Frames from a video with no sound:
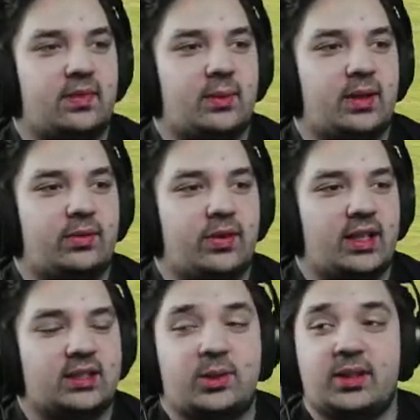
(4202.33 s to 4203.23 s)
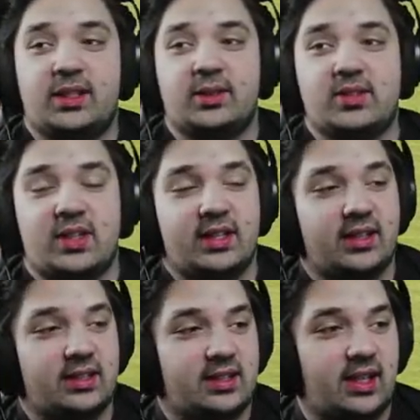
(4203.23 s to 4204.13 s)
We got Fiasco on the outside,
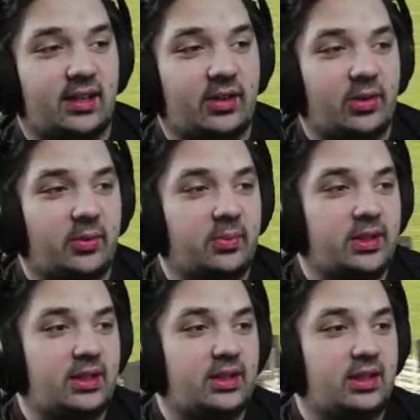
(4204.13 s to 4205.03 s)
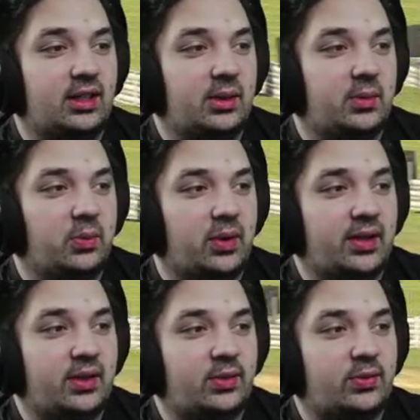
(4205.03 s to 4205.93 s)
then it's Gator, me, What
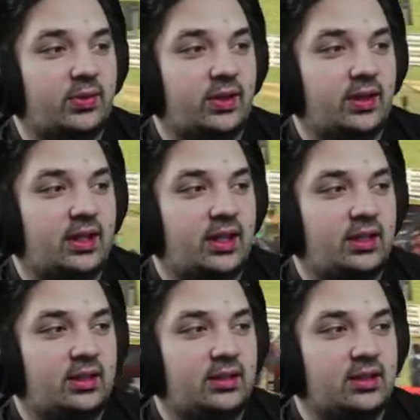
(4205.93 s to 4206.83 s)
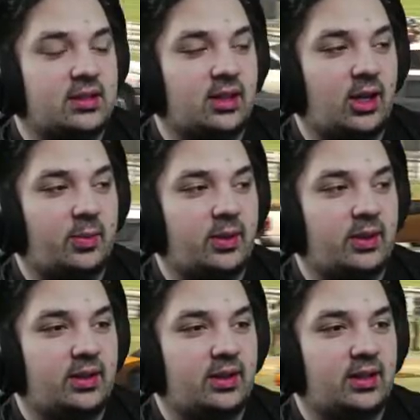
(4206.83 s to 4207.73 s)
If, Keenan,
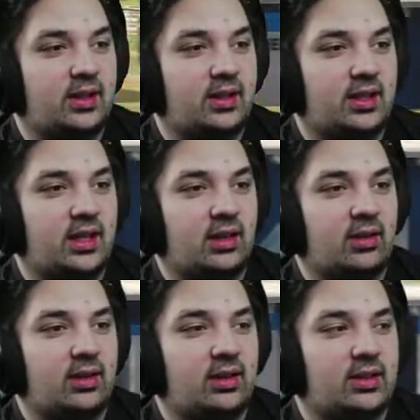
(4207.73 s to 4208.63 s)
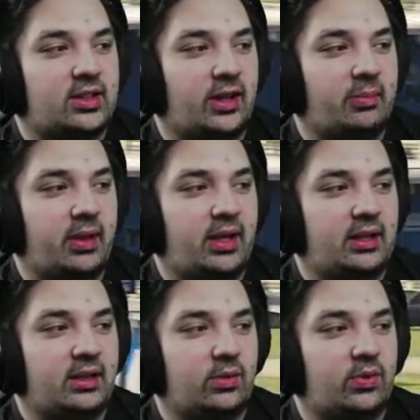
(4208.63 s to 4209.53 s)
Sloppy, Gary,
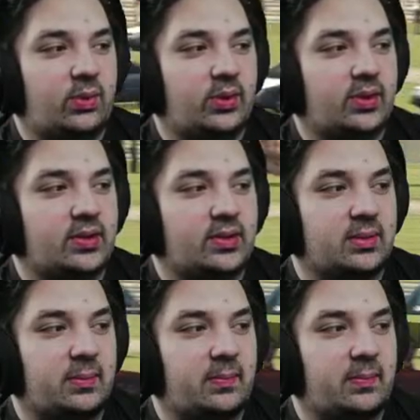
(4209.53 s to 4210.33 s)
Champagne, and a few others.